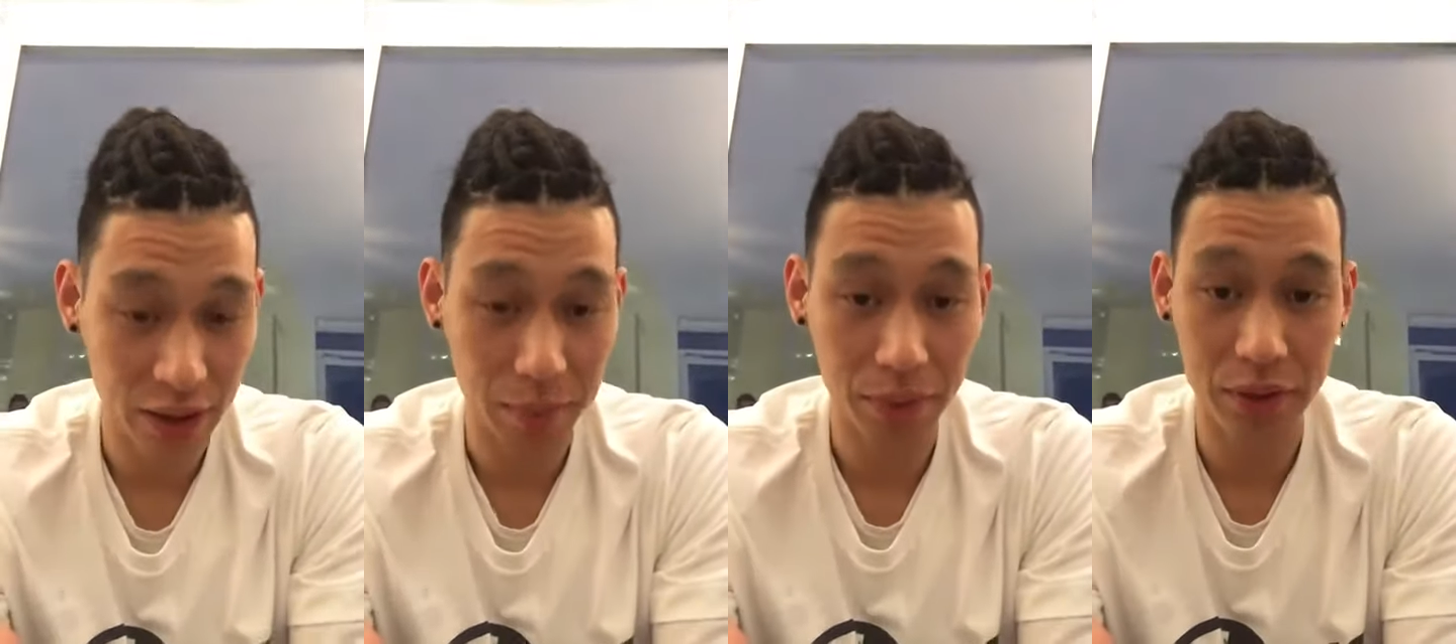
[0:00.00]

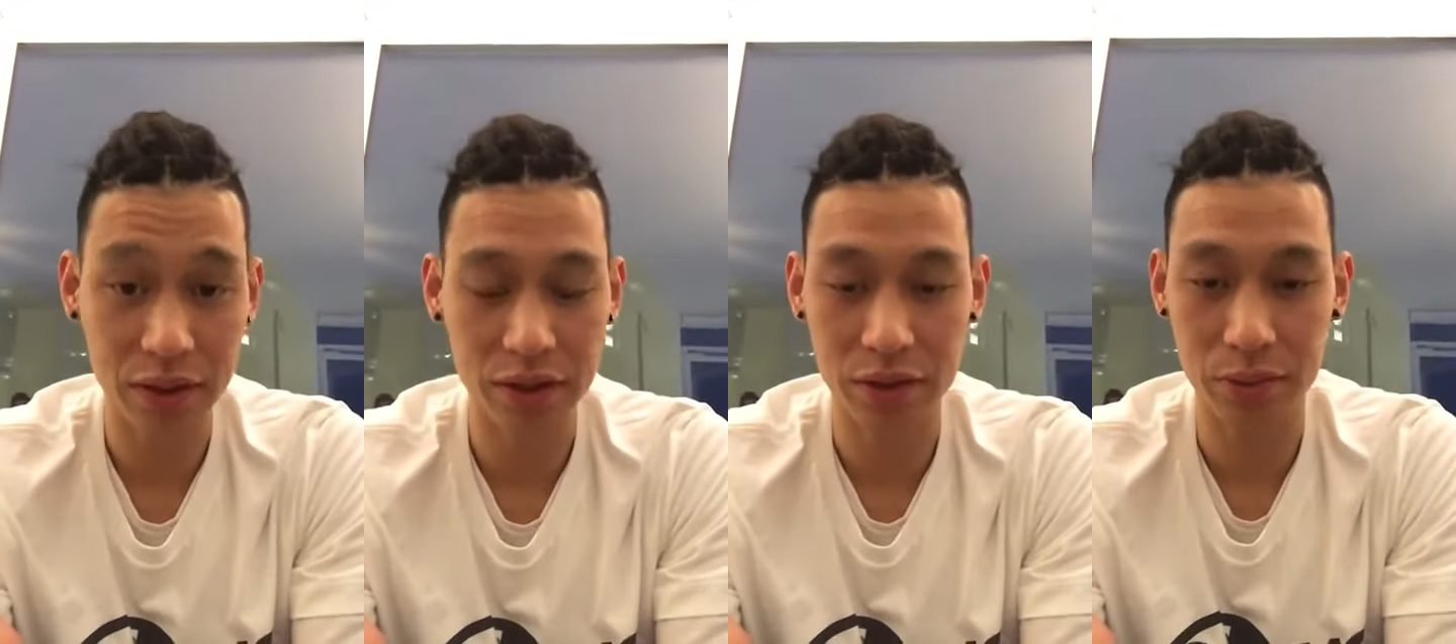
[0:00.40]
I'm putting
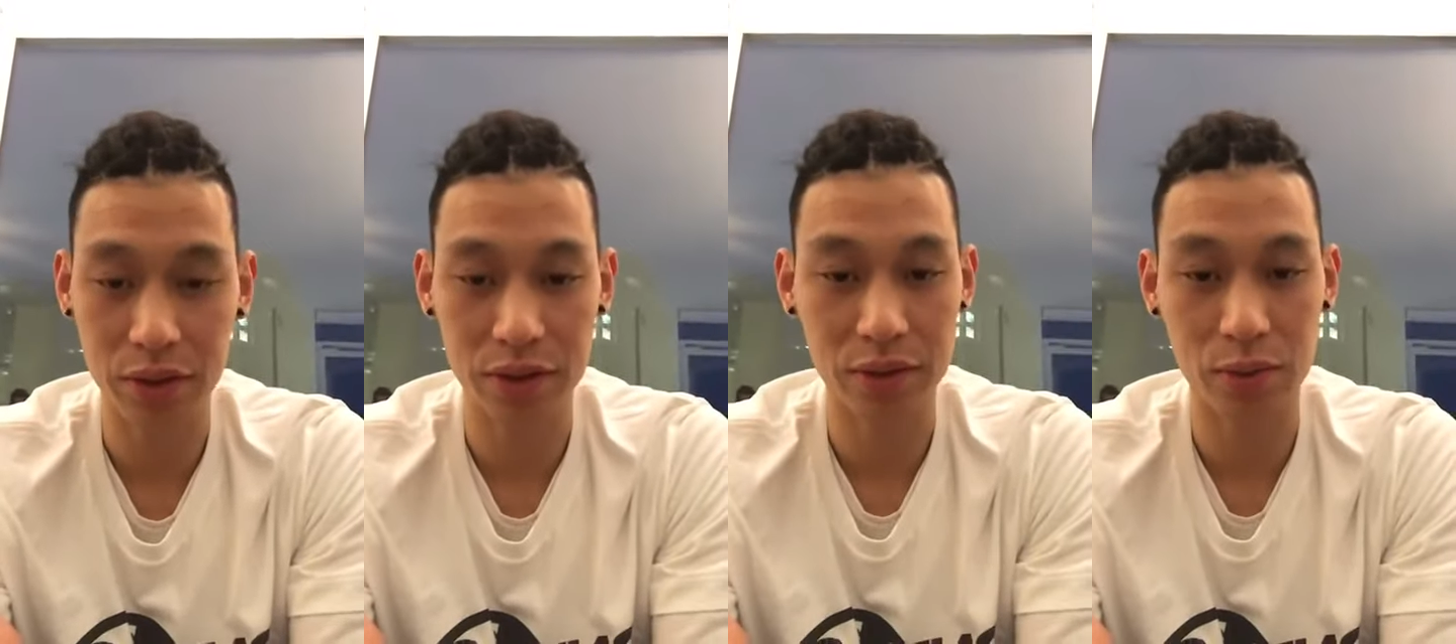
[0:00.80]
just as
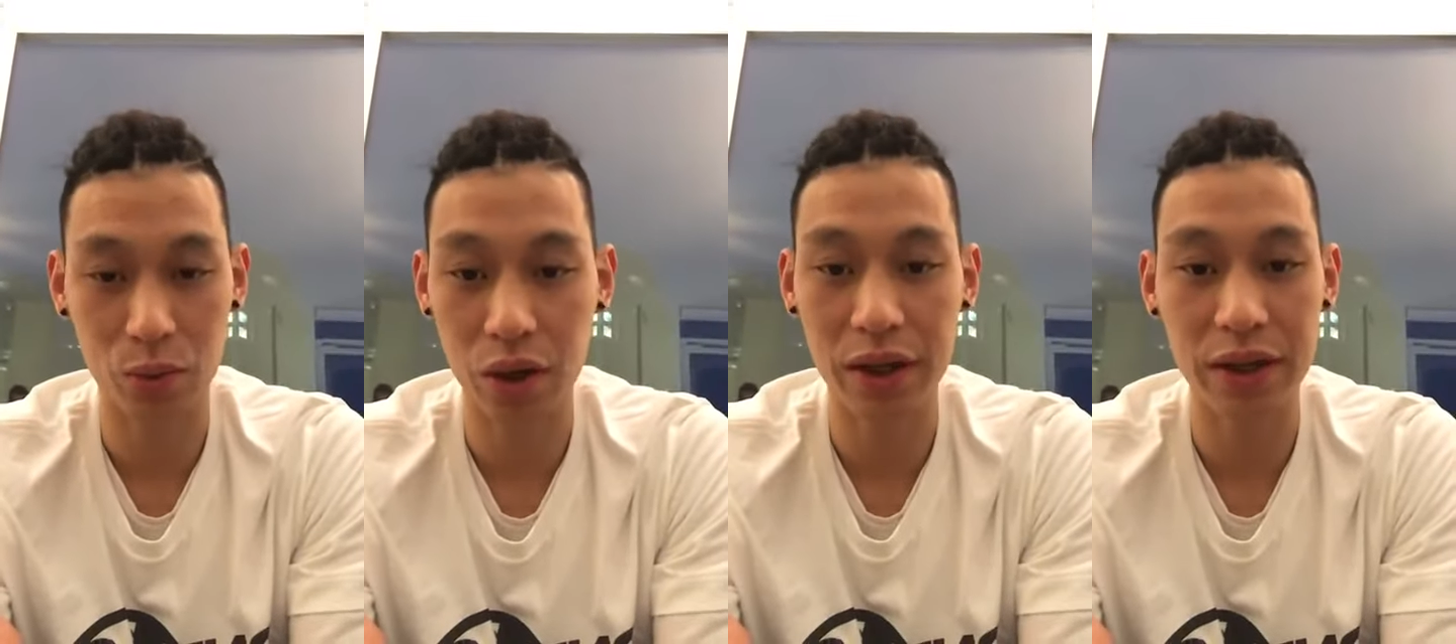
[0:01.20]
much
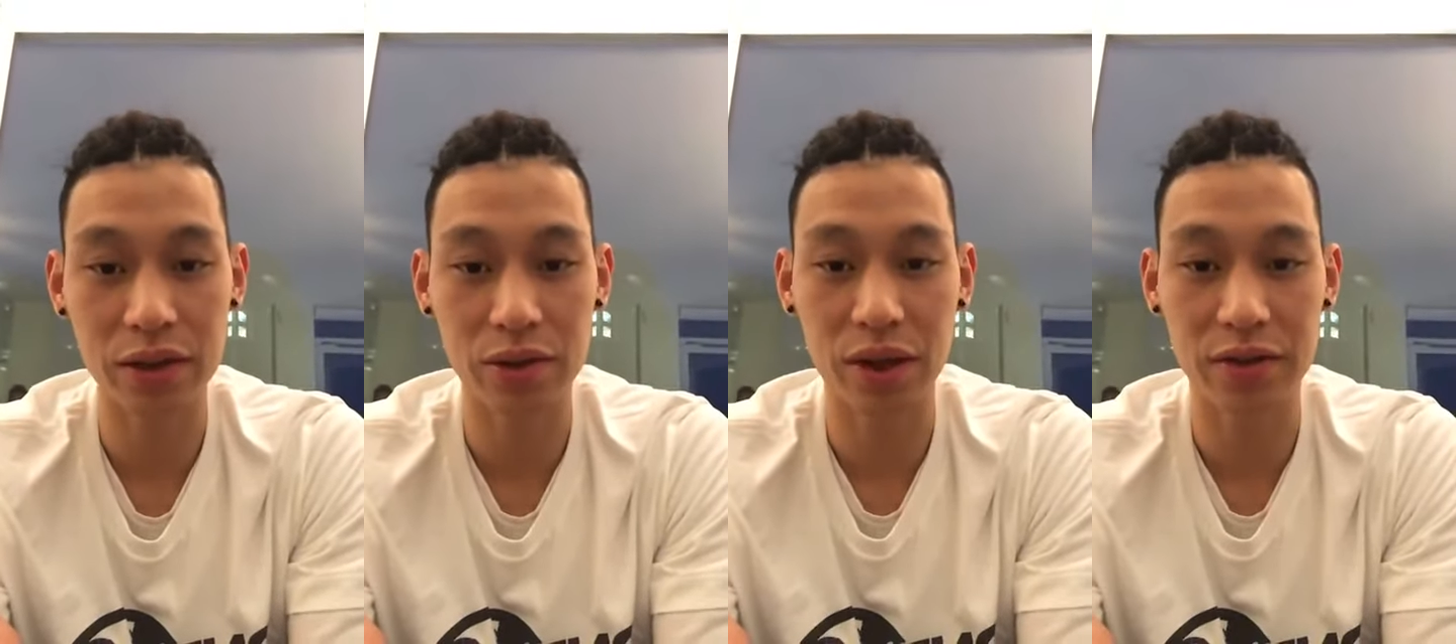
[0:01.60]
work
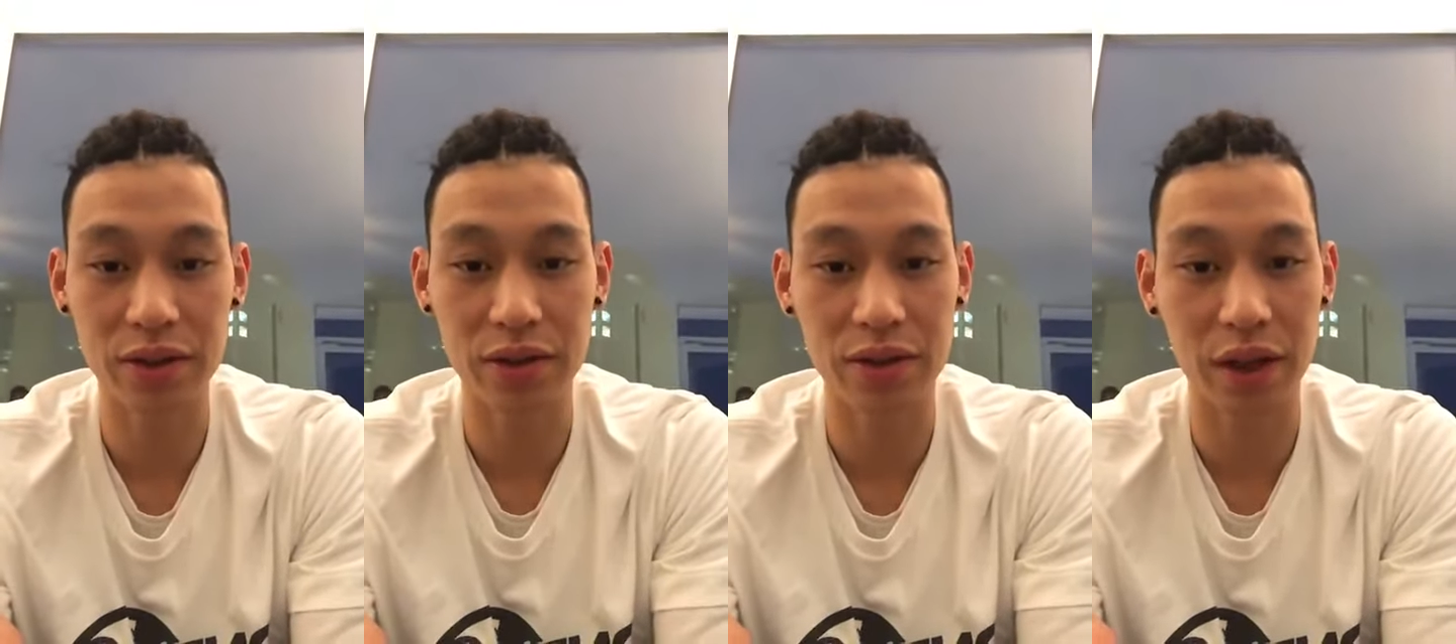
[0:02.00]
into it every
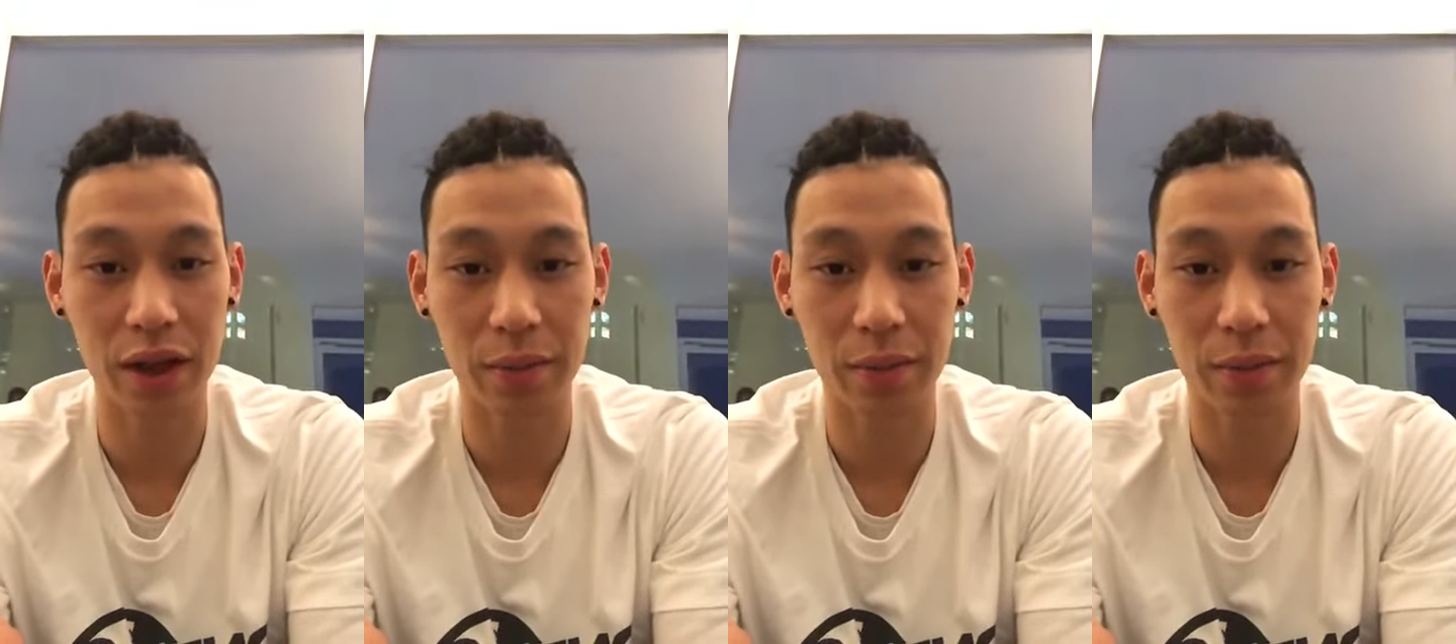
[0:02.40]
single day.